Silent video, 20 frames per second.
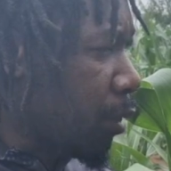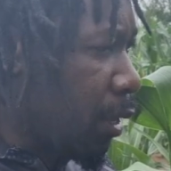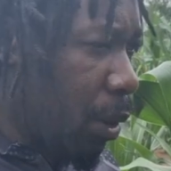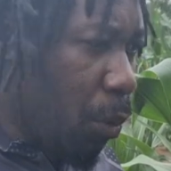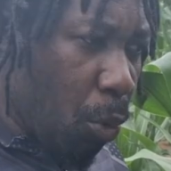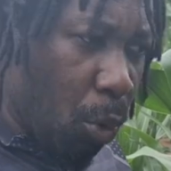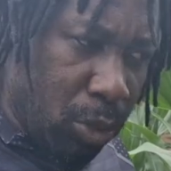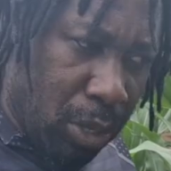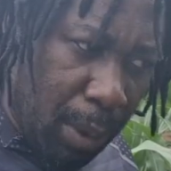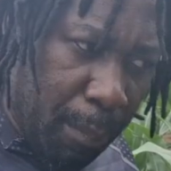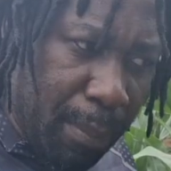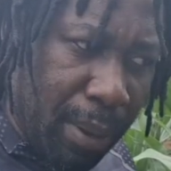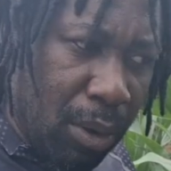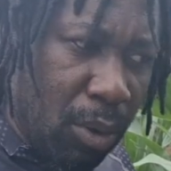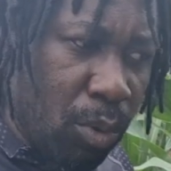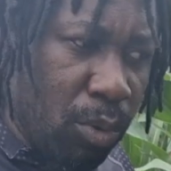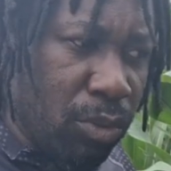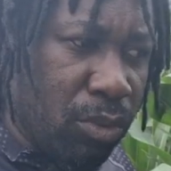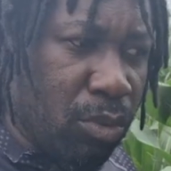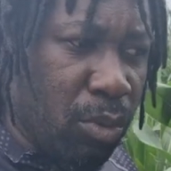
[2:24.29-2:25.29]

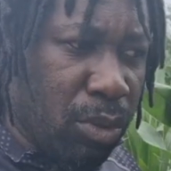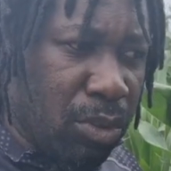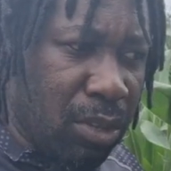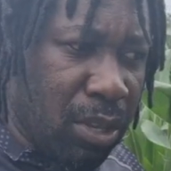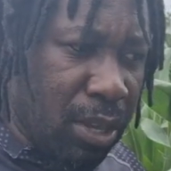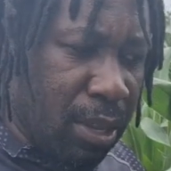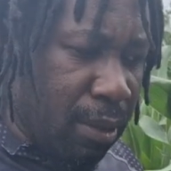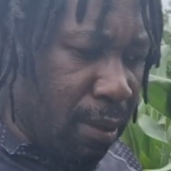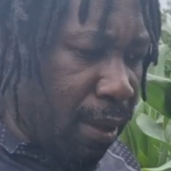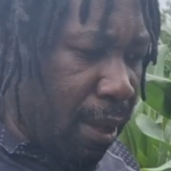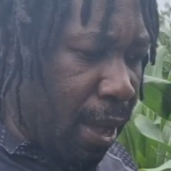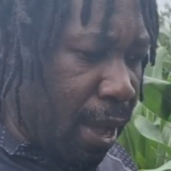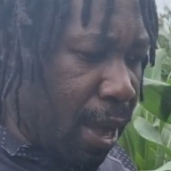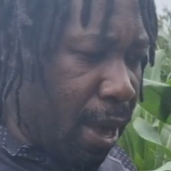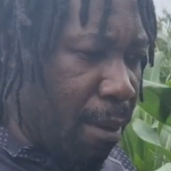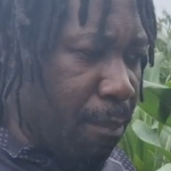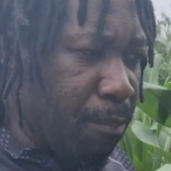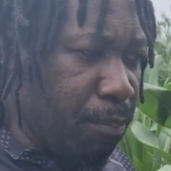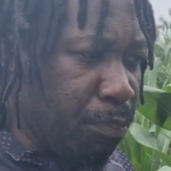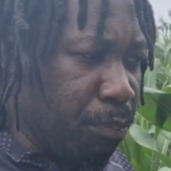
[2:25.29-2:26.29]
watermelons, we're seeing
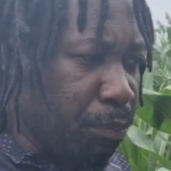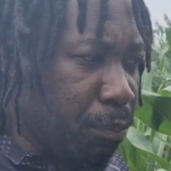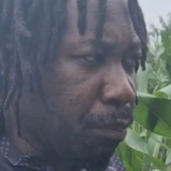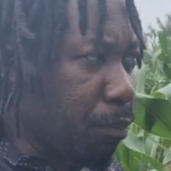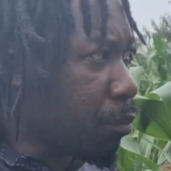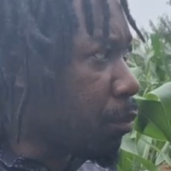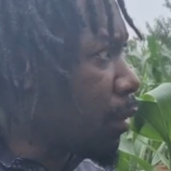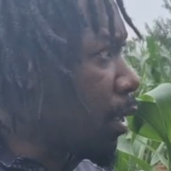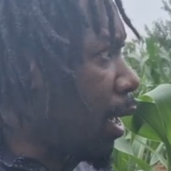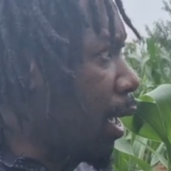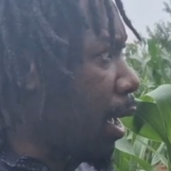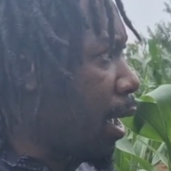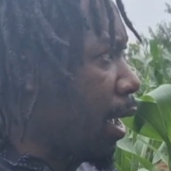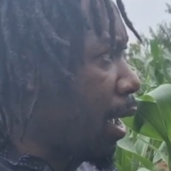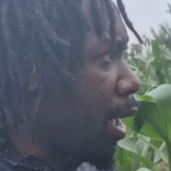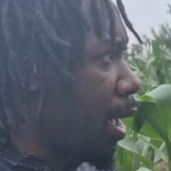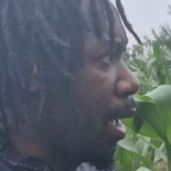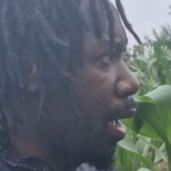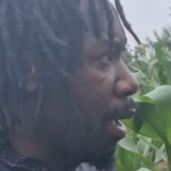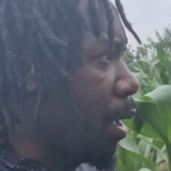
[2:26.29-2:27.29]
um,
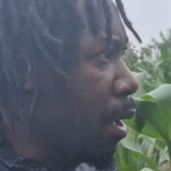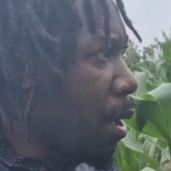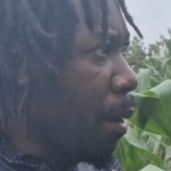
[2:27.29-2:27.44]
uh,